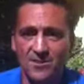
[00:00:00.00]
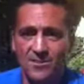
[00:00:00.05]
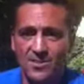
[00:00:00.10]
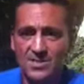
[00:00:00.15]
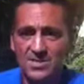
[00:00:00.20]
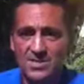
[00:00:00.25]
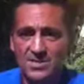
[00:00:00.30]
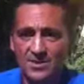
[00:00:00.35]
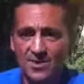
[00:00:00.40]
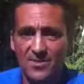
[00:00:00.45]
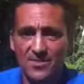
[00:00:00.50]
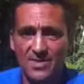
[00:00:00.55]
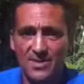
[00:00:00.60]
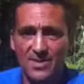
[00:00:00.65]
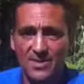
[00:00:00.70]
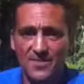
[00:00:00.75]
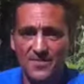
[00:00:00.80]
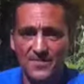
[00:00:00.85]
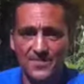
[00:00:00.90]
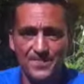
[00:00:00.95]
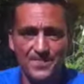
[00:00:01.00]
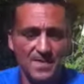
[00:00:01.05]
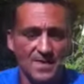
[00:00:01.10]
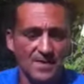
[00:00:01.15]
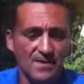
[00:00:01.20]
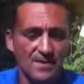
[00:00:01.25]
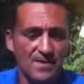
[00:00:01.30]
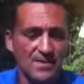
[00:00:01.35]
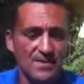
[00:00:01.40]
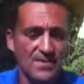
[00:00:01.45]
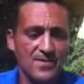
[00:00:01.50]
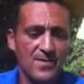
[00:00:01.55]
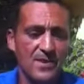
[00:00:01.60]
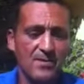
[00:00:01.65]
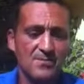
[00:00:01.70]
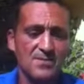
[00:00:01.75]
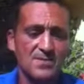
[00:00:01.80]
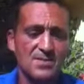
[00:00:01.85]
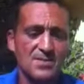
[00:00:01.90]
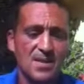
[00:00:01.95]
which is on the
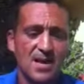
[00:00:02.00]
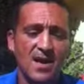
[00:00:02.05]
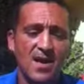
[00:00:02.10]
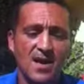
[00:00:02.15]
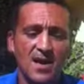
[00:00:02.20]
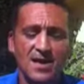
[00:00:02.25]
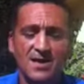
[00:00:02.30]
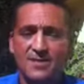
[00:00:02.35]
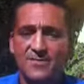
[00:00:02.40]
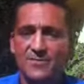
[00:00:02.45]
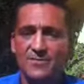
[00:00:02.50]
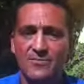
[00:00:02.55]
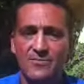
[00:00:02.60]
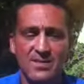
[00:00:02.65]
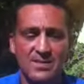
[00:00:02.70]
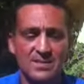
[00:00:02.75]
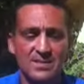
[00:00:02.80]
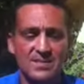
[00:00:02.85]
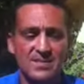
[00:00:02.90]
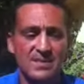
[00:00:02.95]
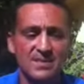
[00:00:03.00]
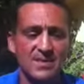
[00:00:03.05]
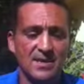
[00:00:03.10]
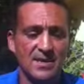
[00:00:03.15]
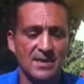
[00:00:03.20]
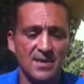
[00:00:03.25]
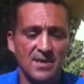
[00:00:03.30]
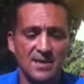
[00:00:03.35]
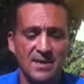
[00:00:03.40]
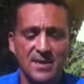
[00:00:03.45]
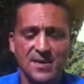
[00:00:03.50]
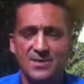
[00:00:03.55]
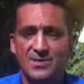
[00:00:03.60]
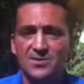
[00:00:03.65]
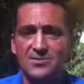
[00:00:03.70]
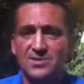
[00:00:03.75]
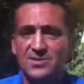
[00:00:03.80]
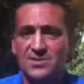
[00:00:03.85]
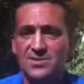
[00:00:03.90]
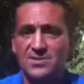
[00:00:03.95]
thumb side of the wrist, and
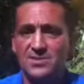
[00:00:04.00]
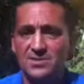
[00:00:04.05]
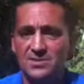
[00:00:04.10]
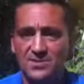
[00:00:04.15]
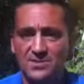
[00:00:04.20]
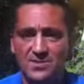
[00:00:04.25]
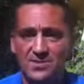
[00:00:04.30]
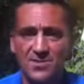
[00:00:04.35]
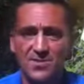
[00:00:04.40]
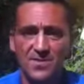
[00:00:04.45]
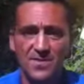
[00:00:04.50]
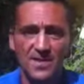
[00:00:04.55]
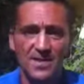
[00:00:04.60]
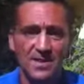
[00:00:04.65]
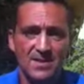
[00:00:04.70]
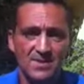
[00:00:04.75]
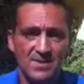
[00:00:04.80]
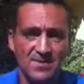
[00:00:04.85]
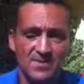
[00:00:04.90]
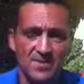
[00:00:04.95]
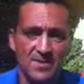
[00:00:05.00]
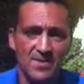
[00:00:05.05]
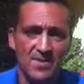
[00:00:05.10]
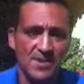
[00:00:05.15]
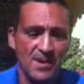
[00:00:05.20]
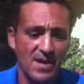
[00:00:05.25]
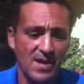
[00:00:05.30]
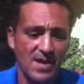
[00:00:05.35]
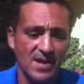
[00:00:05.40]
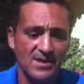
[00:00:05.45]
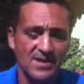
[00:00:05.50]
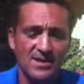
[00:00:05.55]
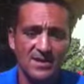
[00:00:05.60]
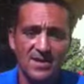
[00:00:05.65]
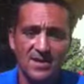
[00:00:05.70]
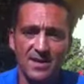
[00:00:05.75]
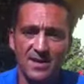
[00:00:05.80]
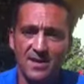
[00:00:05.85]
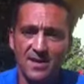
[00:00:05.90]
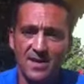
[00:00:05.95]
use the 2 fingers from the other hand
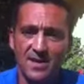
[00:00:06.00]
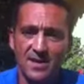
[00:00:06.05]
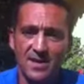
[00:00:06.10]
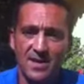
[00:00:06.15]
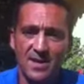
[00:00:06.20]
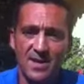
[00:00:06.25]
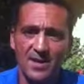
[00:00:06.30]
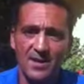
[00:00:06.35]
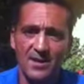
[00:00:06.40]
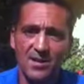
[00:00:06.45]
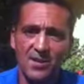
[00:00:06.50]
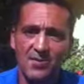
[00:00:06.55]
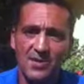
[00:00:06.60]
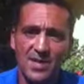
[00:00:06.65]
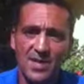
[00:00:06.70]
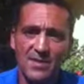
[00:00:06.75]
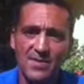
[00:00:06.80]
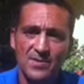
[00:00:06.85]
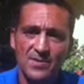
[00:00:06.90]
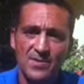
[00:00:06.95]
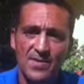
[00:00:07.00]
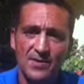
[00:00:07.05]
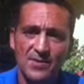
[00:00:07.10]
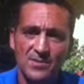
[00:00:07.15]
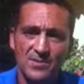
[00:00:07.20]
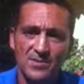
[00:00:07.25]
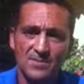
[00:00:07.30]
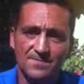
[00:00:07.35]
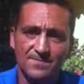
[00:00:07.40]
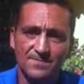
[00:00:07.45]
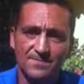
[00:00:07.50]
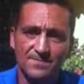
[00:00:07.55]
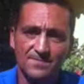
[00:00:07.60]
and locate the pulse.